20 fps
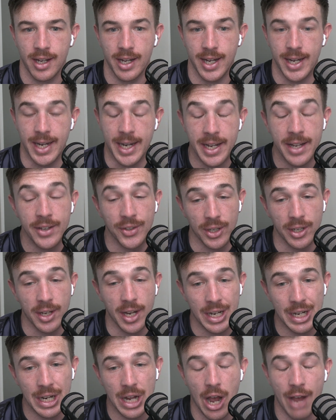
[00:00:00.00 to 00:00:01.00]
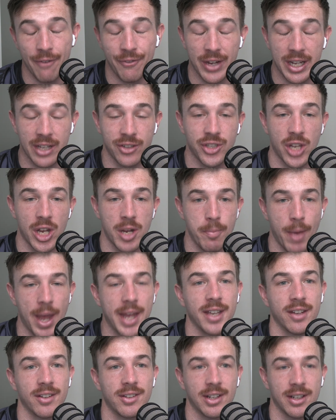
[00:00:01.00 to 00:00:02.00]
I think it's going to make
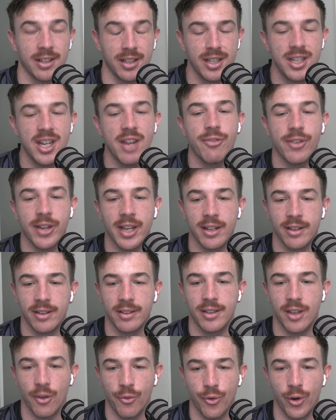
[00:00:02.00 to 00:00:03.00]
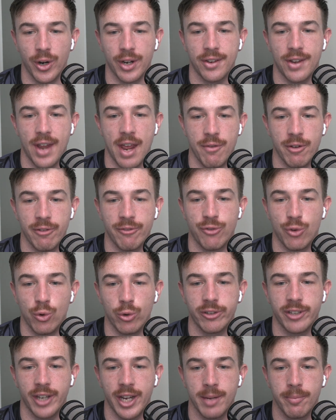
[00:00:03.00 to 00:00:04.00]
a significant difference having 4
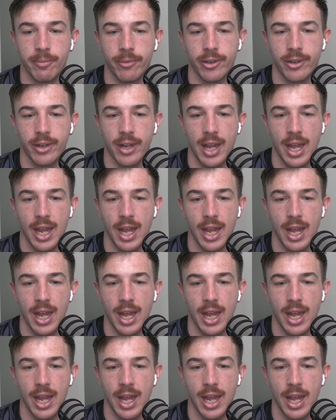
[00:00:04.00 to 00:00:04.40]
teams.